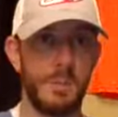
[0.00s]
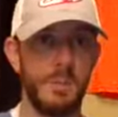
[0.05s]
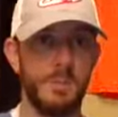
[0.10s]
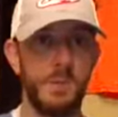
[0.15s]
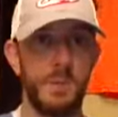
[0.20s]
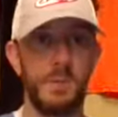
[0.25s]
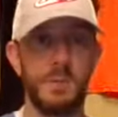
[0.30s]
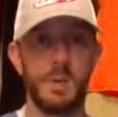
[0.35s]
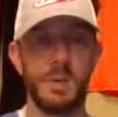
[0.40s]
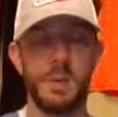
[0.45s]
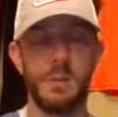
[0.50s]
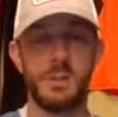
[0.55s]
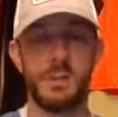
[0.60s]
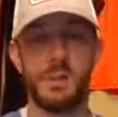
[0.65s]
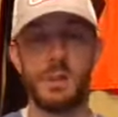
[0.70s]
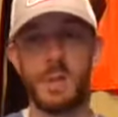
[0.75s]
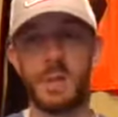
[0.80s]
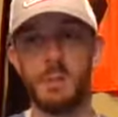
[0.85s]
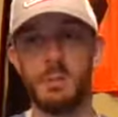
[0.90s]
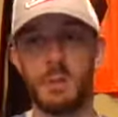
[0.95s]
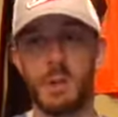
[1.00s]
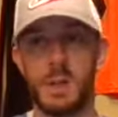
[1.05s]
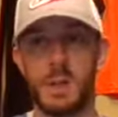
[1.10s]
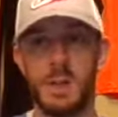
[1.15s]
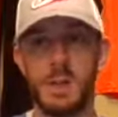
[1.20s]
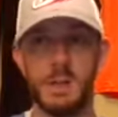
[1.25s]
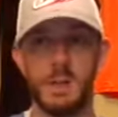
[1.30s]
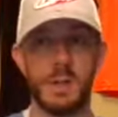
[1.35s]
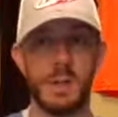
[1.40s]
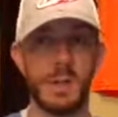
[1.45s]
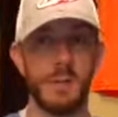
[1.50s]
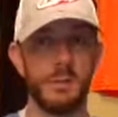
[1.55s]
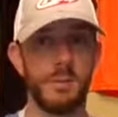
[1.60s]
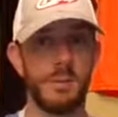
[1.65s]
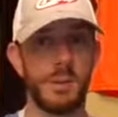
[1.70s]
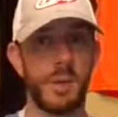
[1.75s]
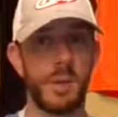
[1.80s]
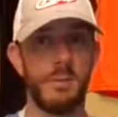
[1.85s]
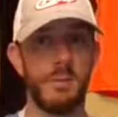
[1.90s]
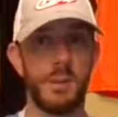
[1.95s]
a few months and you get one here and there
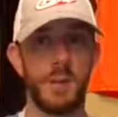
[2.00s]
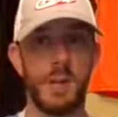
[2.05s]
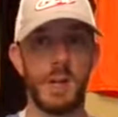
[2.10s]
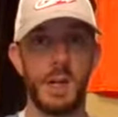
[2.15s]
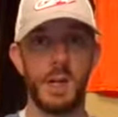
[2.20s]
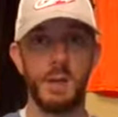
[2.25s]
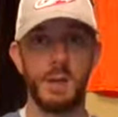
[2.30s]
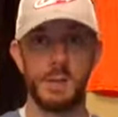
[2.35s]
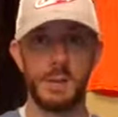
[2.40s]
after that